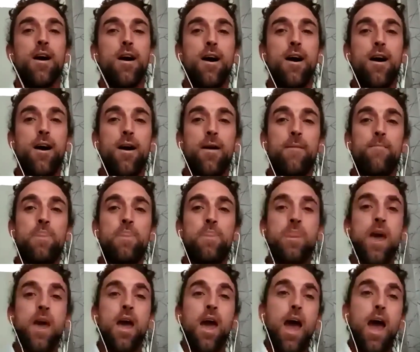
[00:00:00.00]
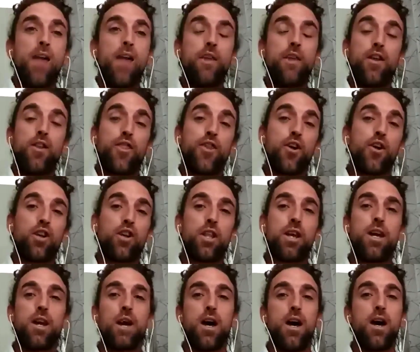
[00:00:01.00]
And then
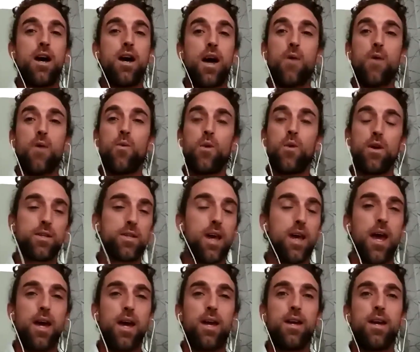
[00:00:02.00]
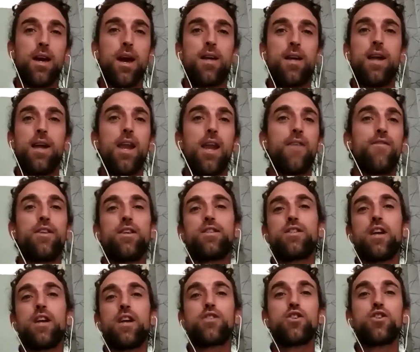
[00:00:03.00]
thirdly, I will say,
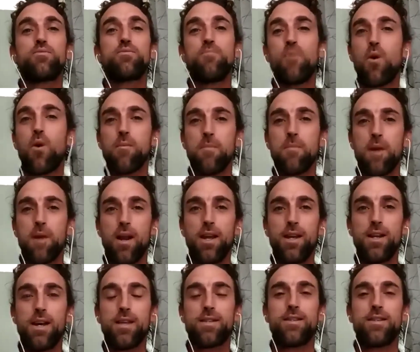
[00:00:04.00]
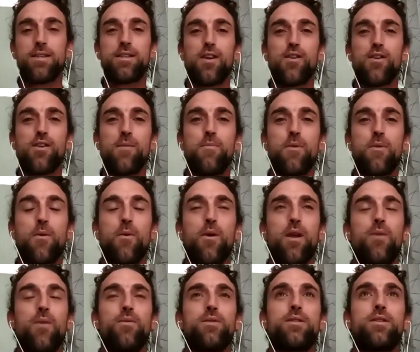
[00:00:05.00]
it's not just more money necessarily, but what
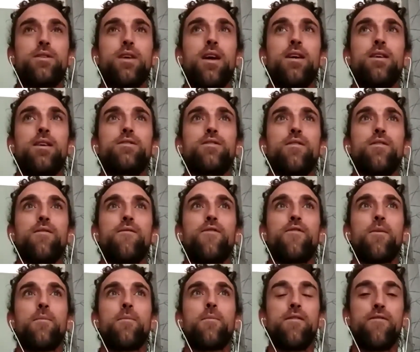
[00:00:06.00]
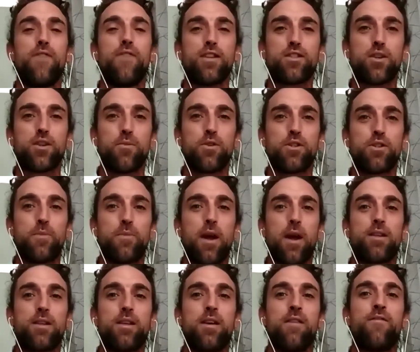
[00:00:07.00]
I would say is from an investor
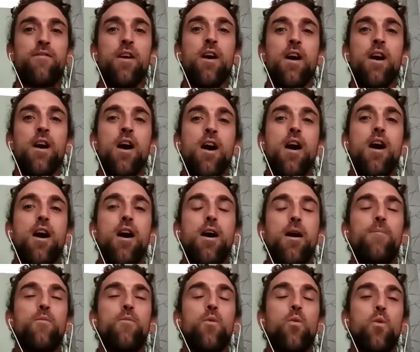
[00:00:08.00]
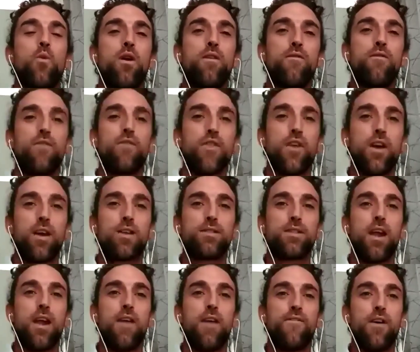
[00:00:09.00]
perspective, one of the things
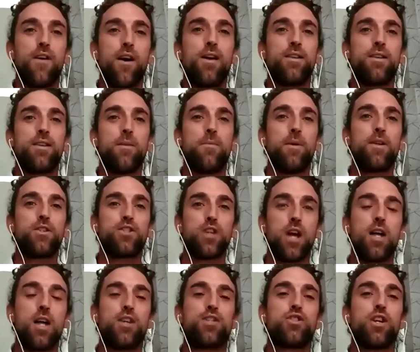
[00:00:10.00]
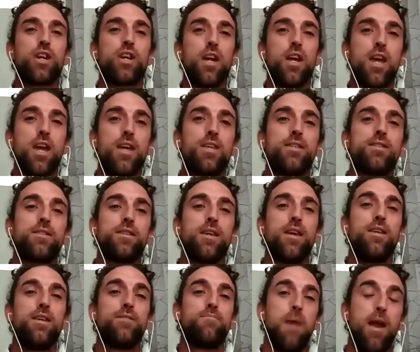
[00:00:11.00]
that I find a bit challenging is
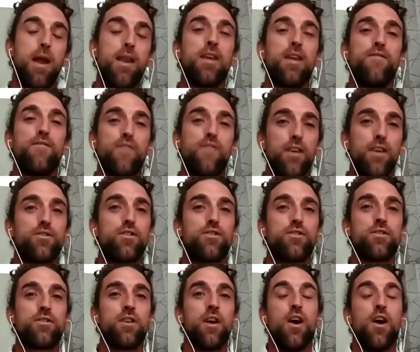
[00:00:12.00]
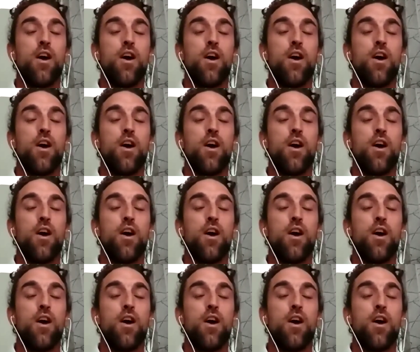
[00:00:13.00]
many investors